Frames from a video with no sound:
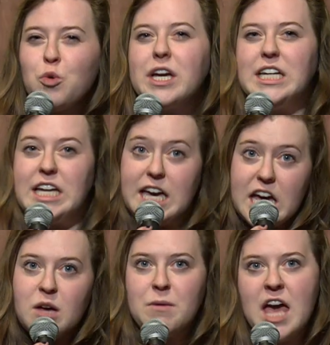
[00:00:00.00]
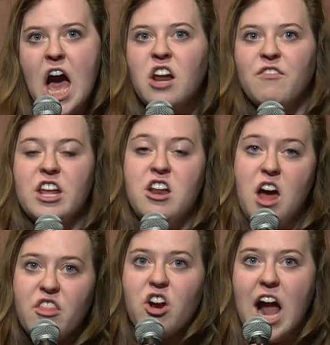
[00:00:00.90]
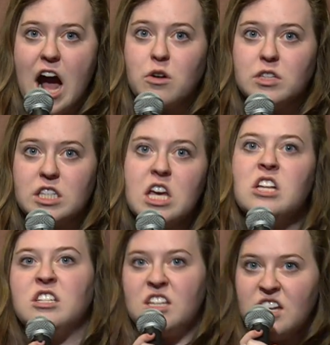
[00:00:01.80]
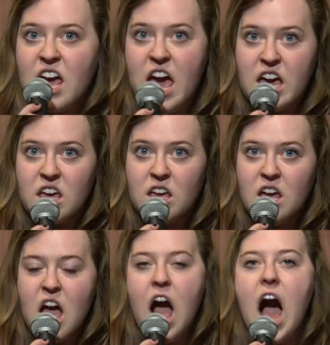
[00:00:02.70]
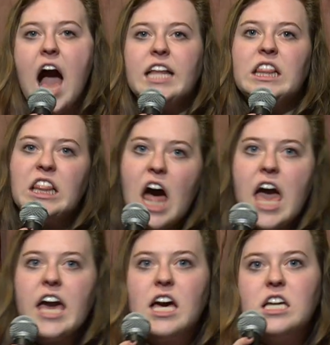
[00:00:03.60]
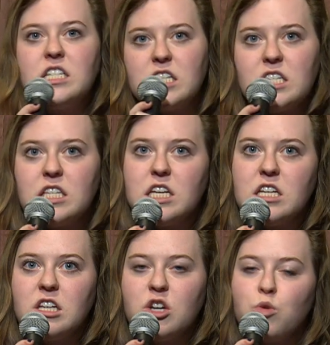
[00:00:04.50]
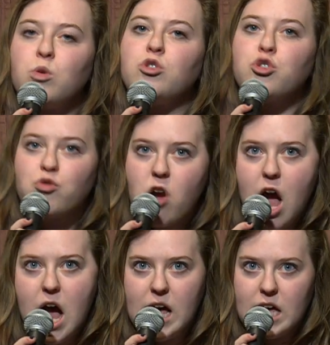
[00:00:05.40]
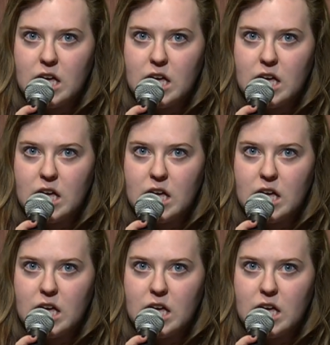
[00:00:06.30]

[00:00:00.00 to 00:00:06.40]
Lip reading: can kick me out of another house today? I'd like to see you try.